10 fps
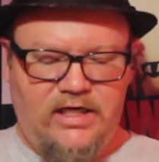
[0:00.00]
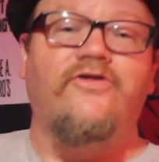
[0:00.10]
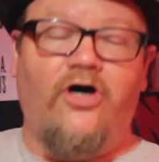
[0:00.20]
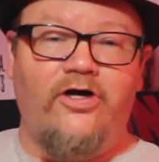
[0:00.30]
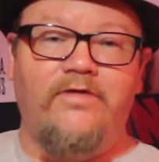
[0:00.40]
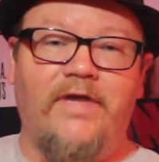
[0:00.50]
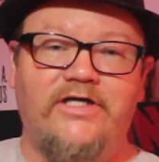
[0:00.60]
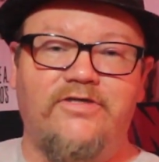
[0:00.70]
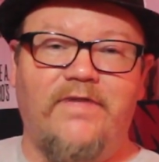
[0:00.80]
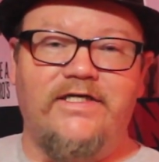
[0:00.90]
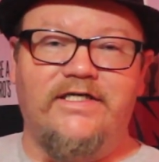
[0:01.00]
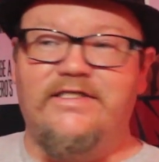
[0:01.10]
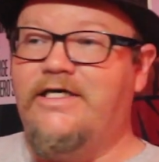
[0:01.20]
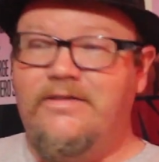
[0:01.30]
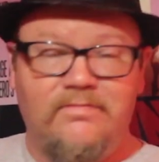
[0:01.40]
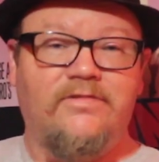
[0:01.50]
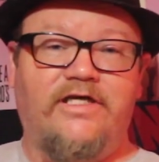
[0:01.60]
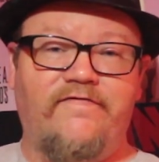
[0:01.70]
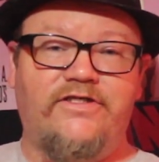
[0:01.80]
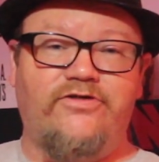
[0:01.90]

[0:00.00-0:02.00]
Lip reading: The Haunted Mansion by Disney. Give it a